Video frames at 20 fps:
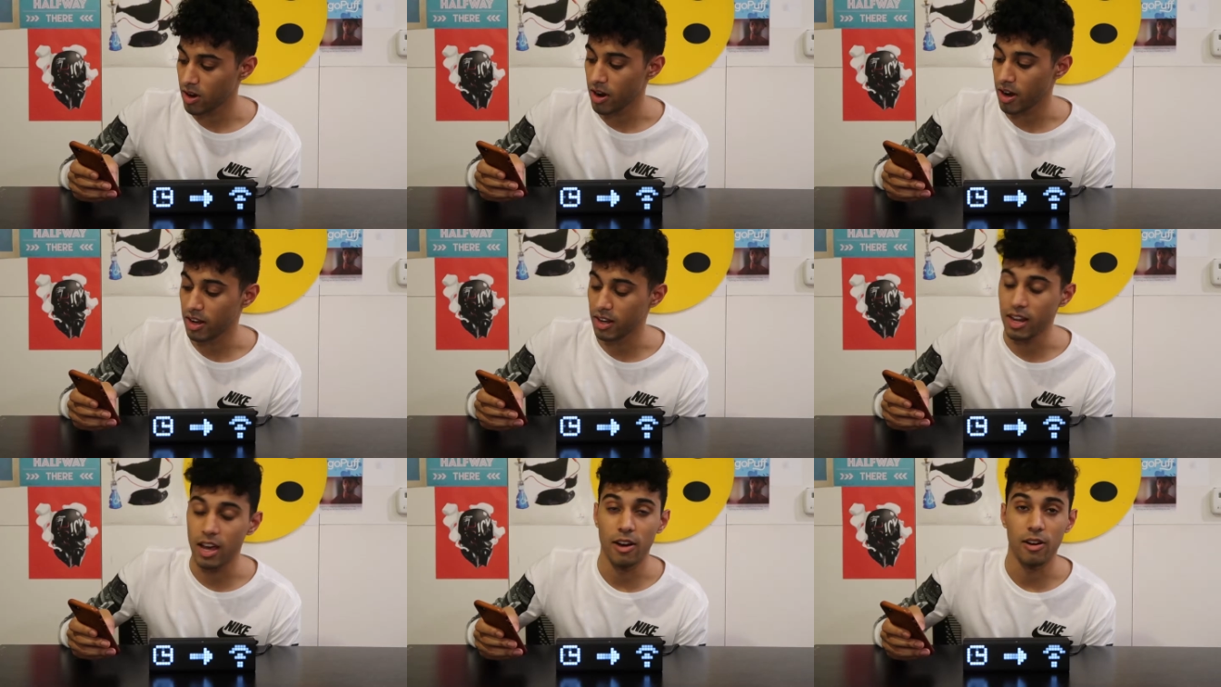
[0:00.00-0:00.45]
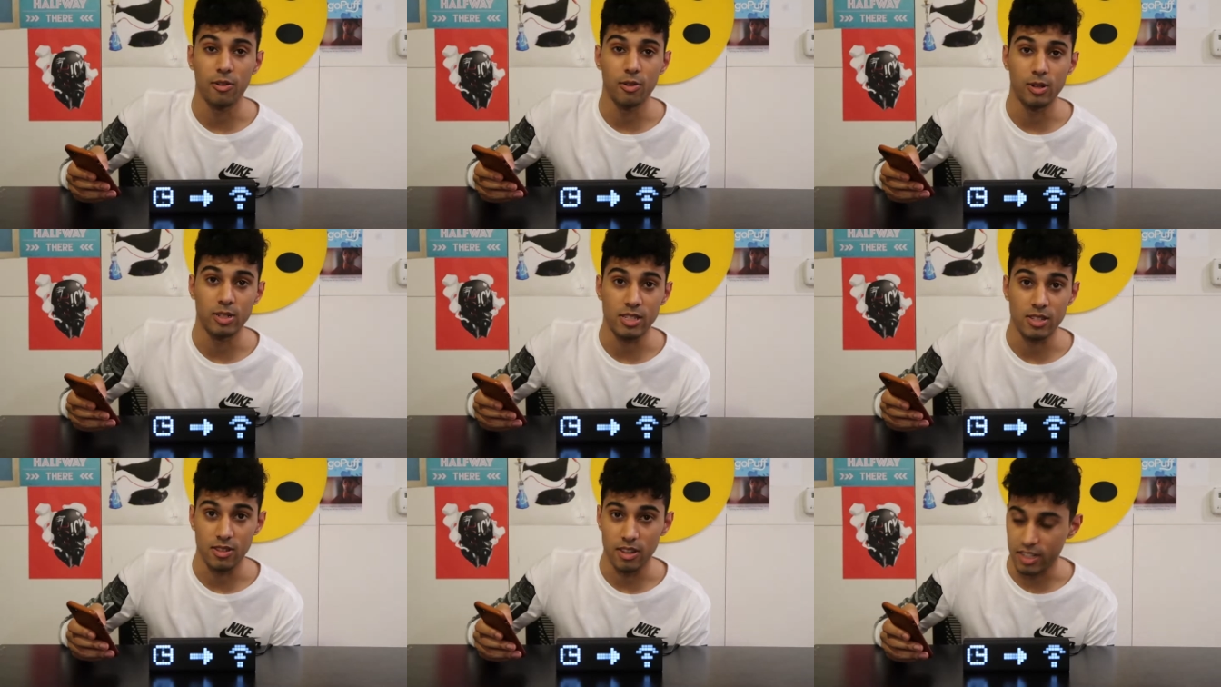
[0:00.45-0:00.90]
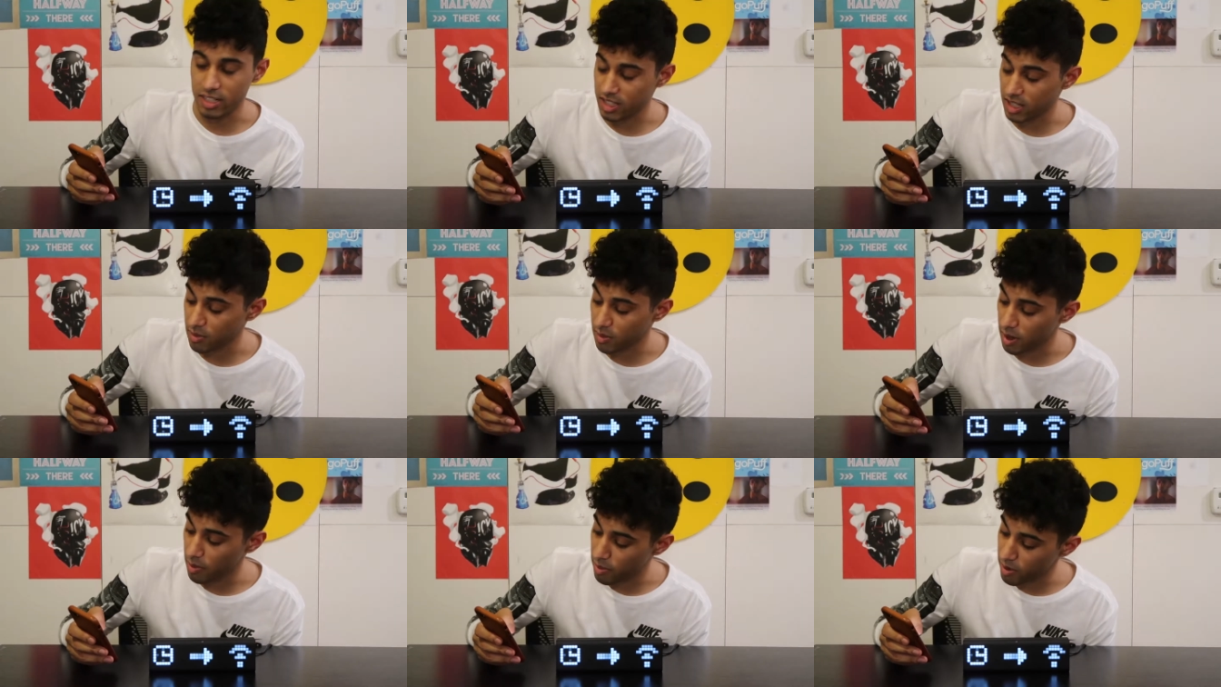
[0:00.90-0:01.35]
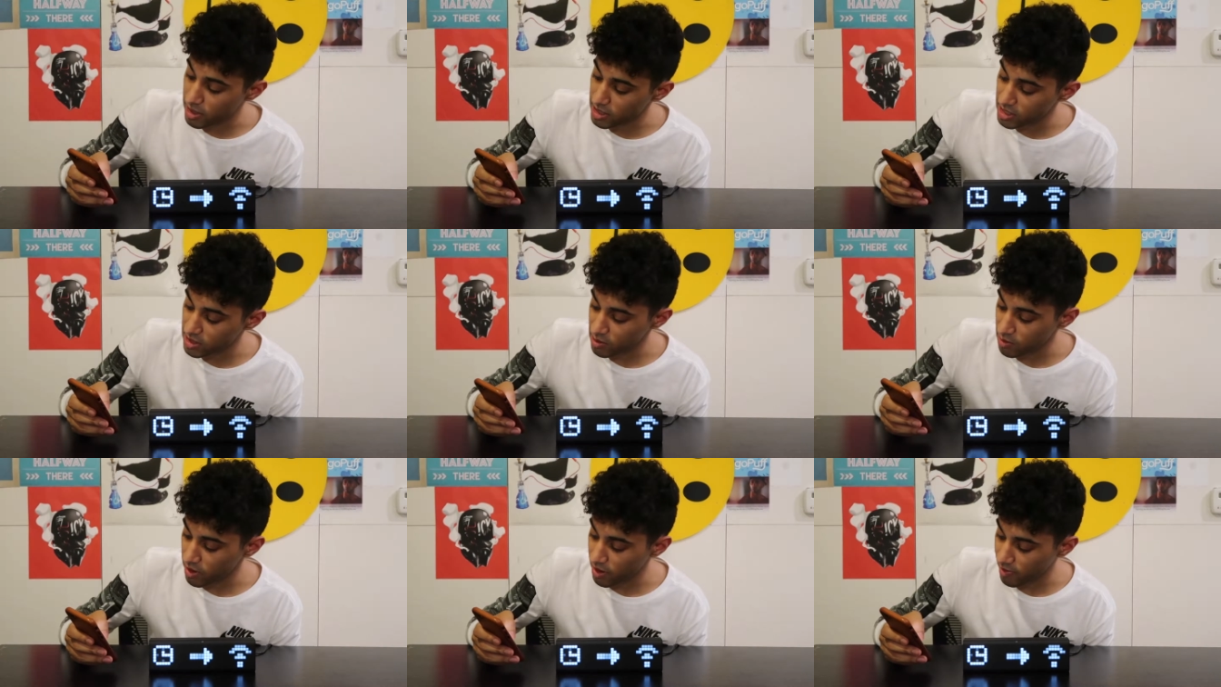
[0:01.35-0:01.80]
All right, now we're selecting my
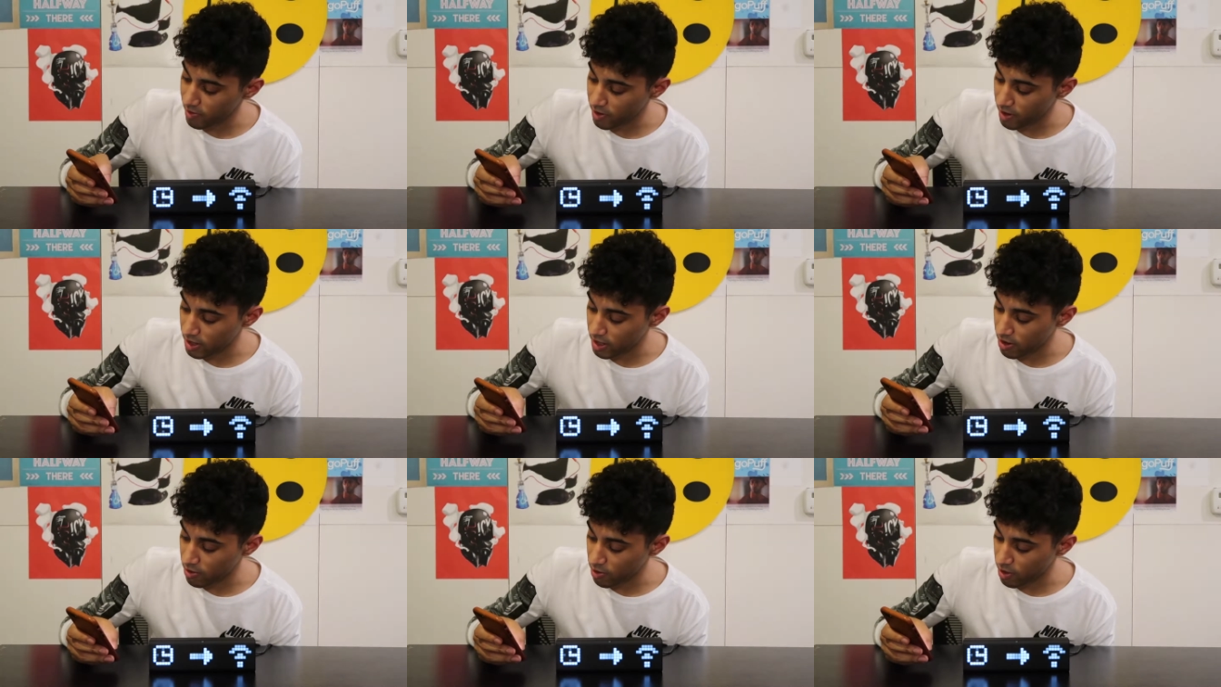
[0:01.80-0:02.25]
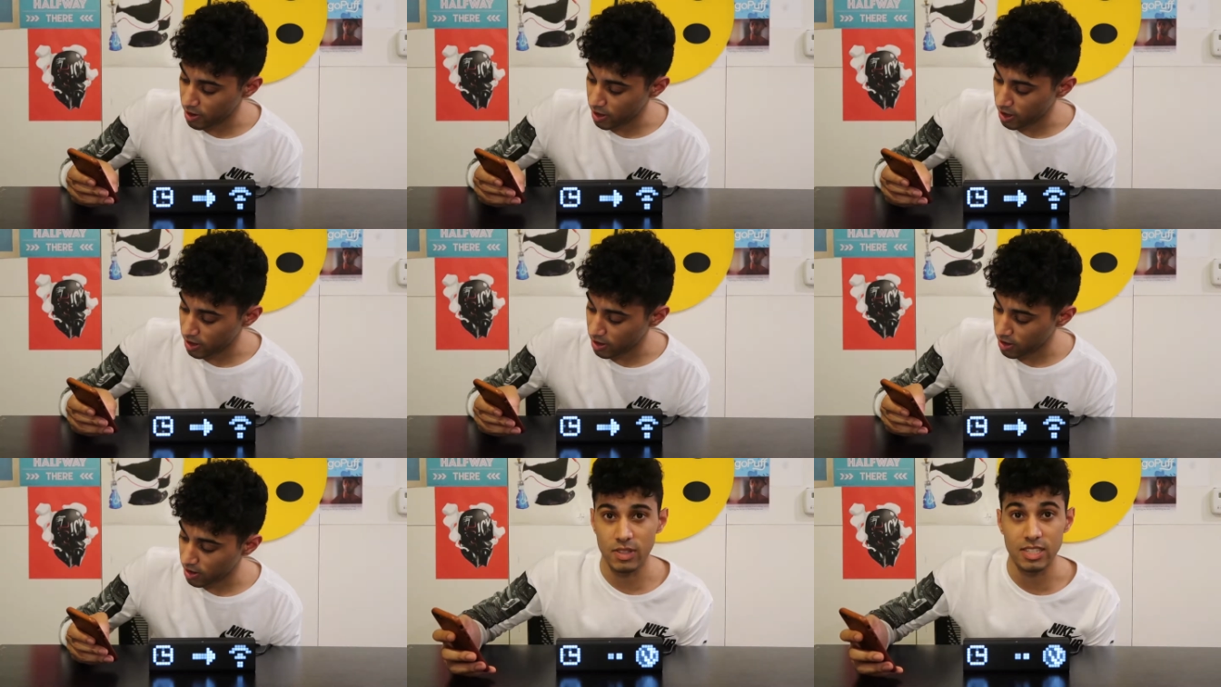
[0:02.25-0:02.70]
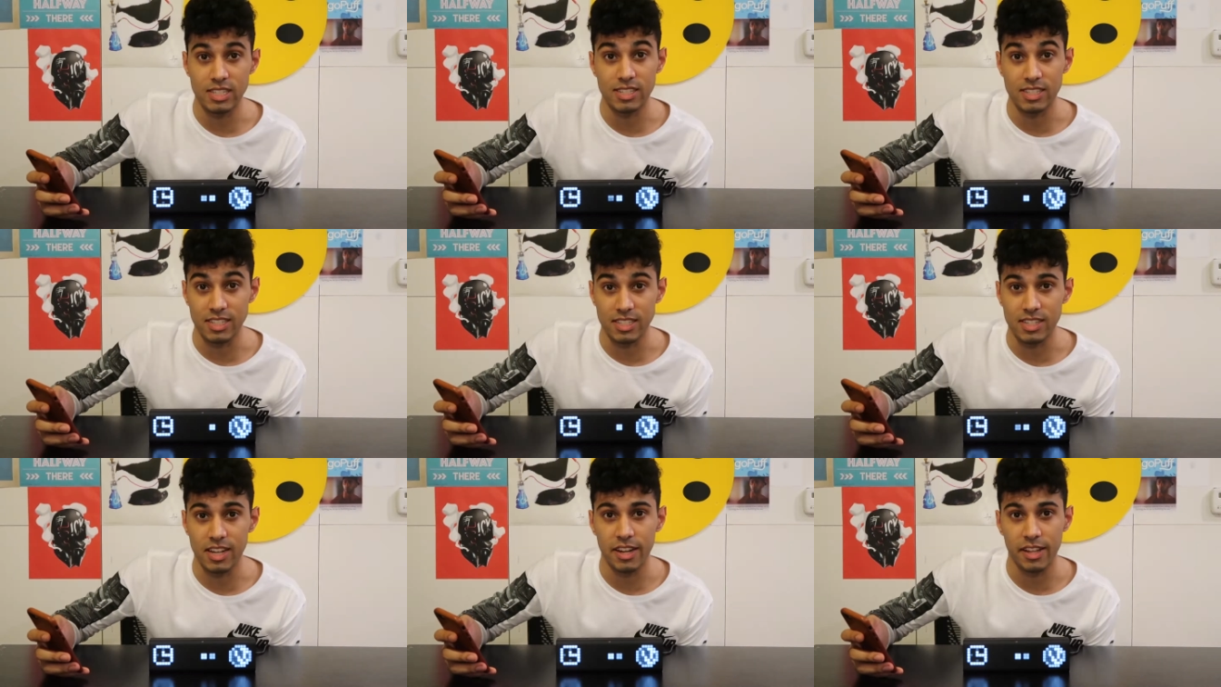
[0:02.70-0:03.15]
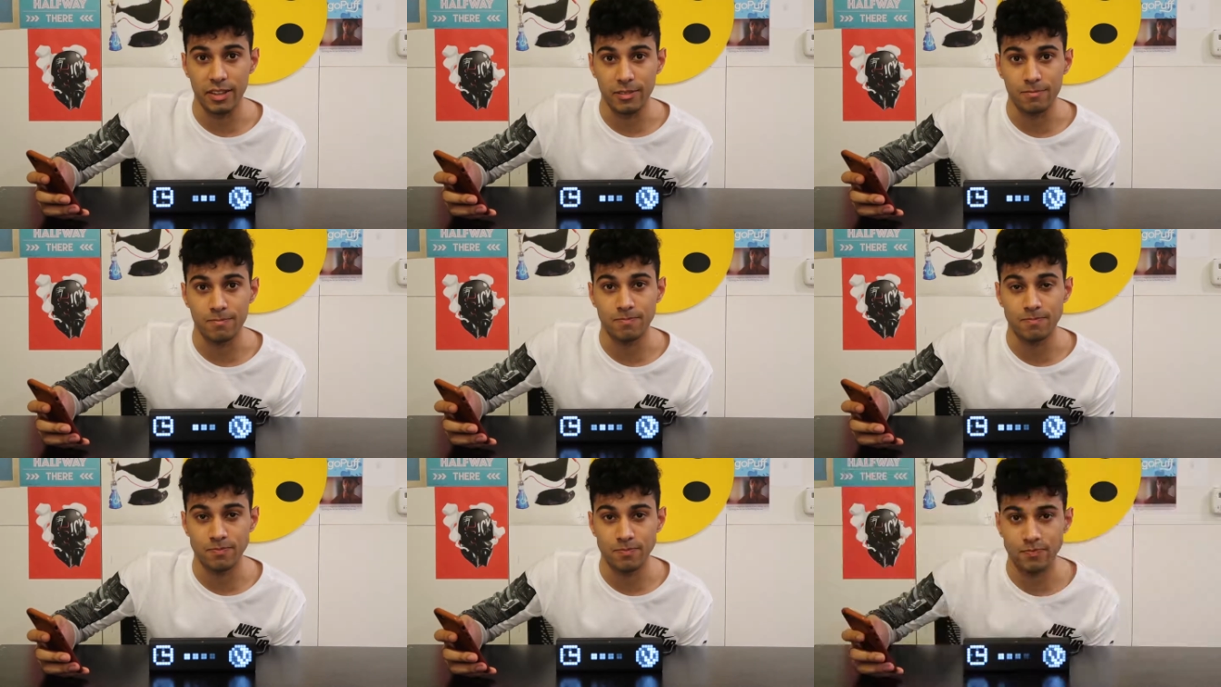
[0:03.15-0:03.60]
personal Wi-Fi network. This is exciting.